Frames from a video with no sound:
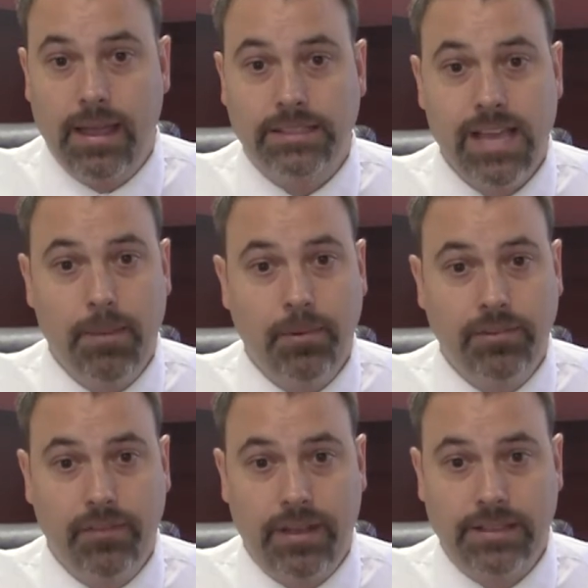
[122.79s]

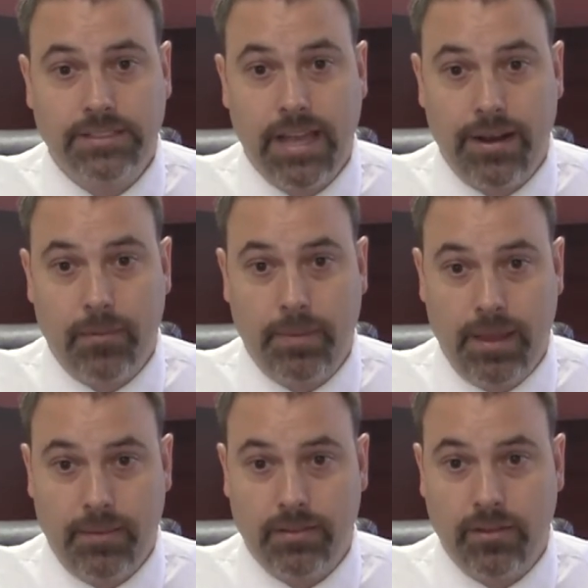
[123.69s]
Examples of insider
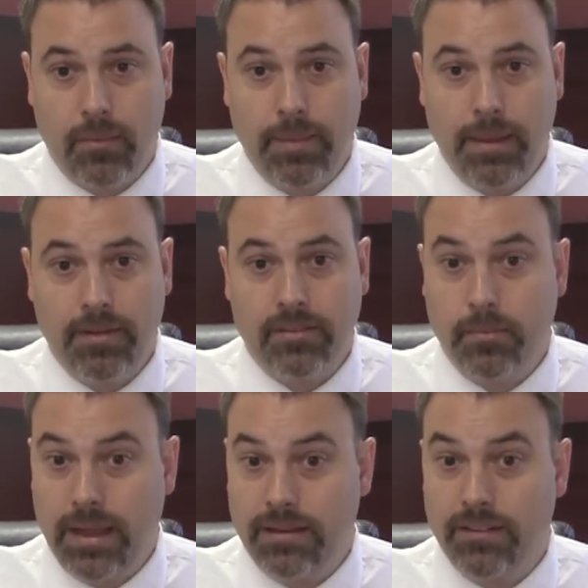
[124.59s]
payments are payments
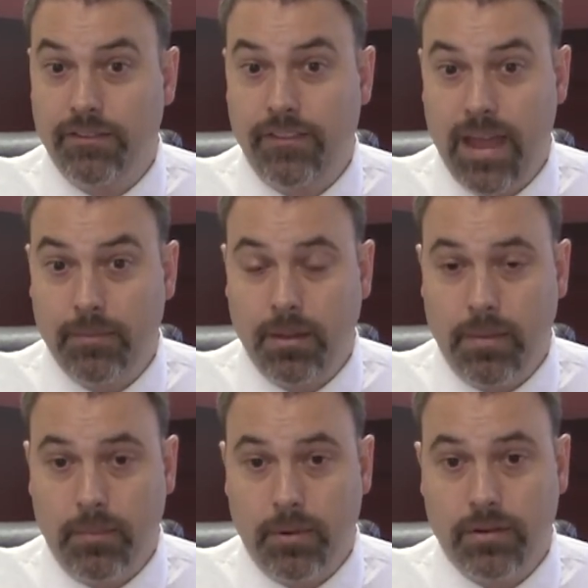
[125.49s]
made to family
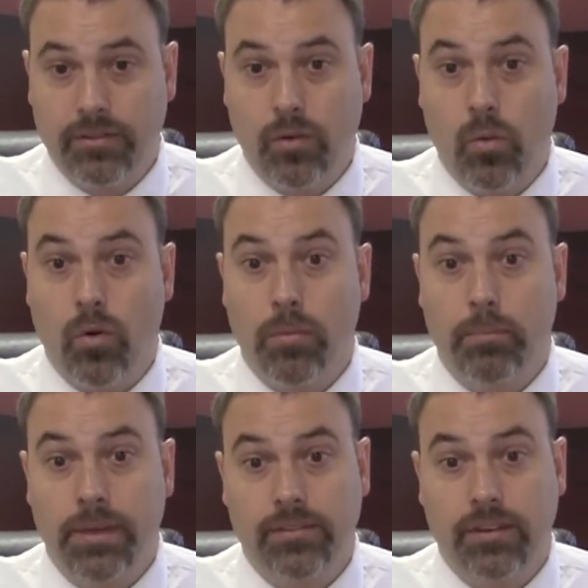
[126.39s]
members or
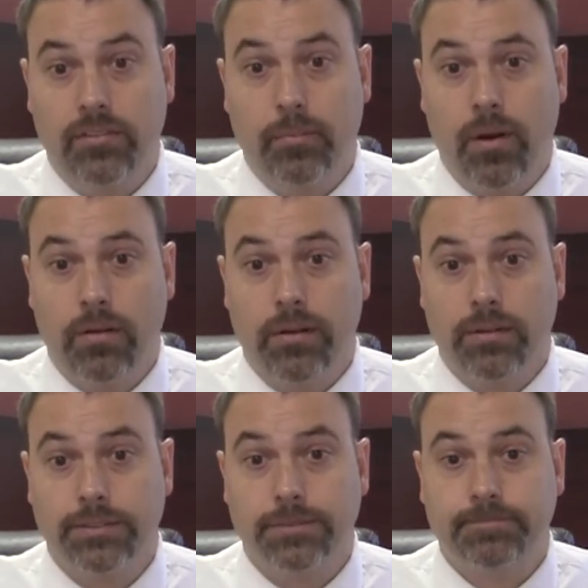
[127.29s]
business
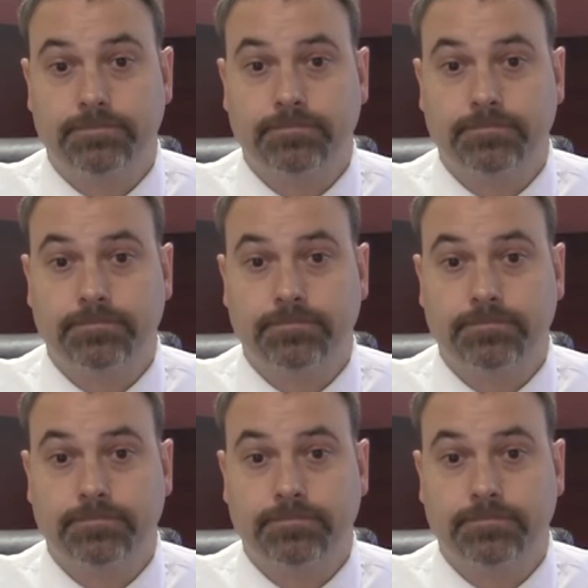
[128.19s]
partners.